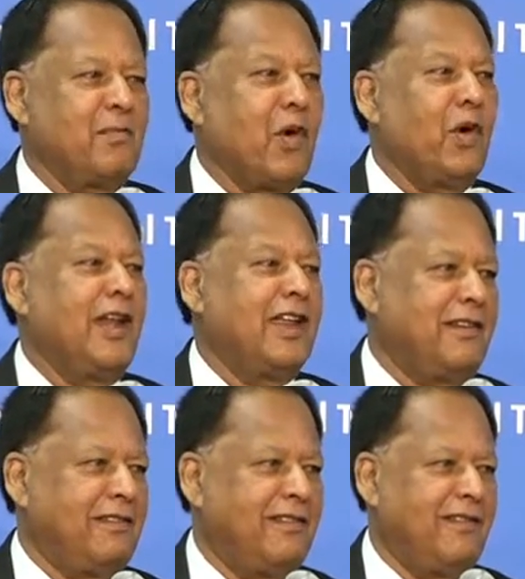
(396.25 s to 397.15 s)

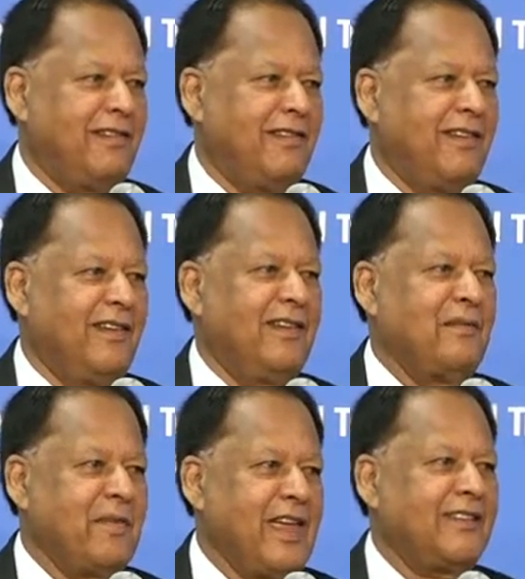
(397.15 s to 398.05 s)
boldly
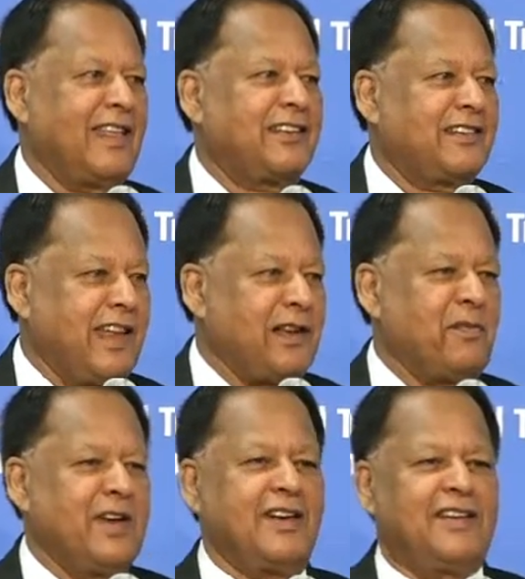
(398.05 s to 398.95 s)
make that
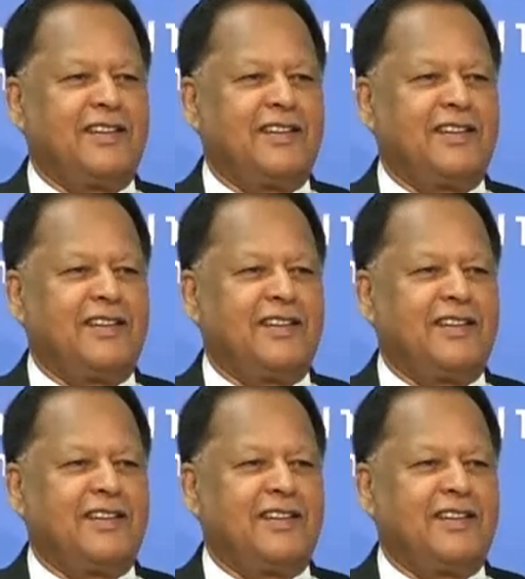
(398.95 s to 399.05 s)
statement